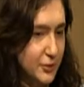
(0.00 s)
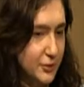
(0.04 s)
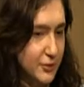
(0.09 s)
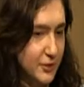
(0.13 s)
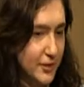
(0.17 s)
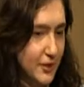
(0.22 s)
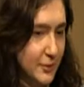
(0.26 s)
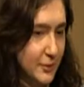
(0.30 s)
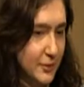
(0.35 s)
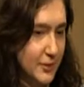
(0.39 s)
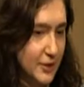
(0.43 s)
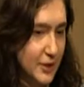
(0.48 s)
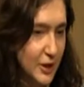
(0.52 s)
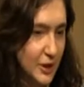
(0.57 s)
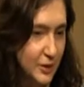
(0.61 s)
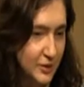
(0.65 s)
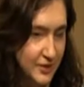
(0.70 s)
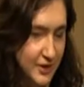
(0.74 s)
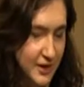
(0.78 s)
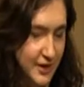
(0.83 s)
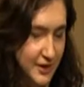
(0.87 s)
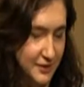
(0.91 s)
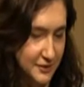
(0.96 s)
to them. No,
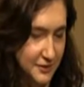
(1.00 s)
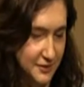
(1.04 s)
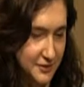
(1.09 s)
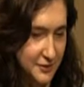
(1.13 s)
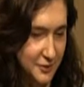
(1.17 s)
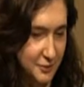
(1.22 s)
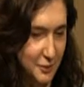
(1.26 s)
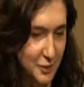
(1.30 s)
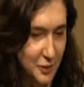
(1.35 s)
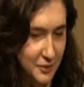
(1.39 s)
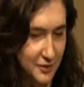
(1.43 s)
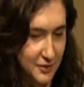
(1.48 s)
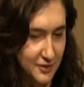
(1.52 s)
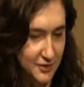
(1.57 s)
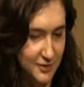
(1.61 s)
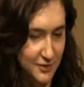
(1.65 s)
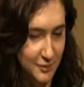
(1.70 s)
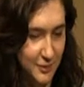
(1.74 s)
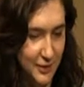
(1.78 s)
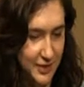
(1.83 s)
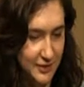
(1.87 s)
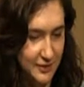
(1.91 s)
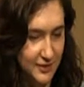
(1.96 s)
I haven't, to be honest.
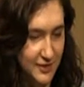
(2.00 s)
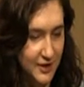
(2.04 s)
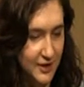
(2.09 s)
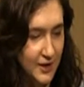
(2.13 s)
But